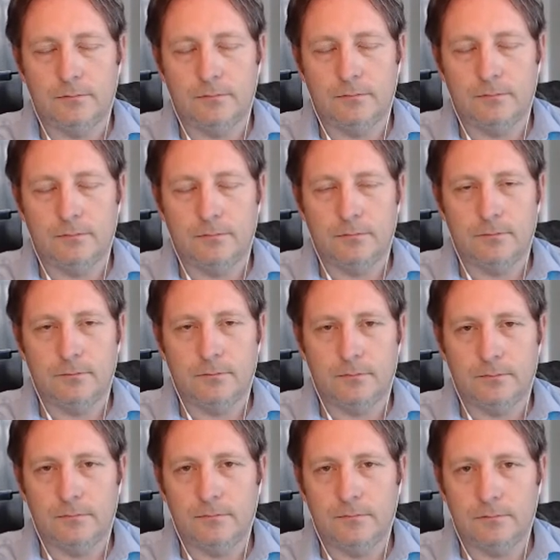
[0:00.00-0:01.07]

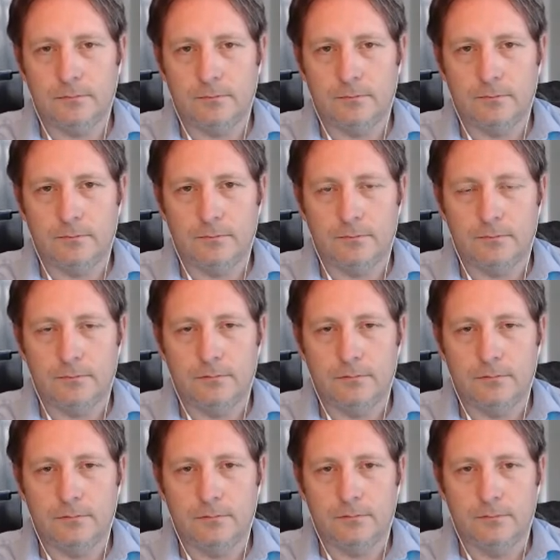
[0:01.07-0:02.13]

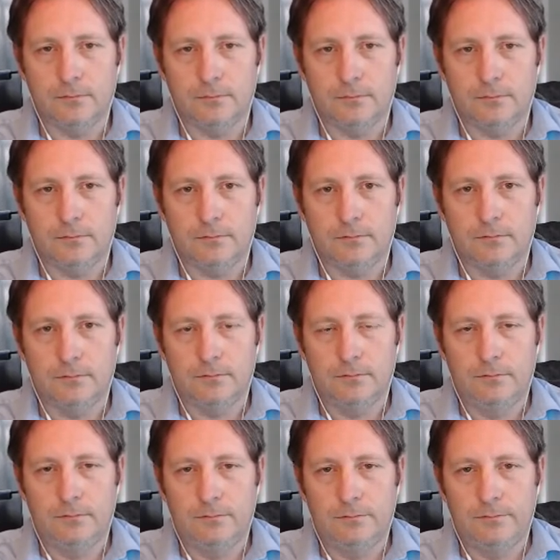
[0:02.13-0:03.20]

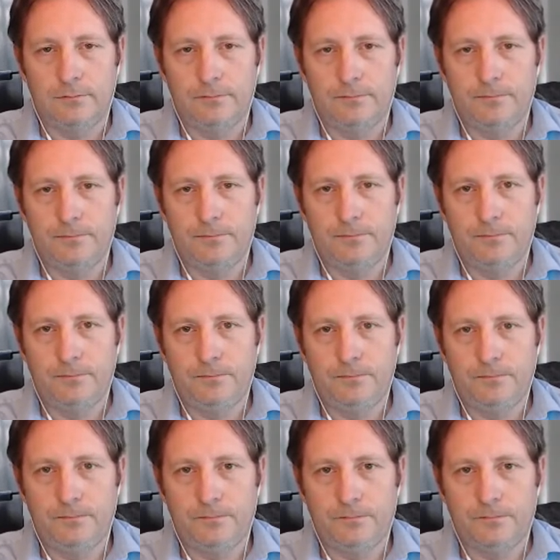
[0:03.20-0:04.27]

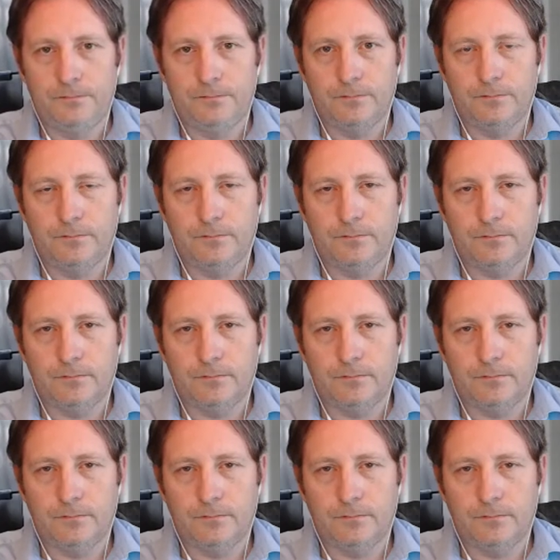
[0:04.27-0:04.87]
The person shown says nothing.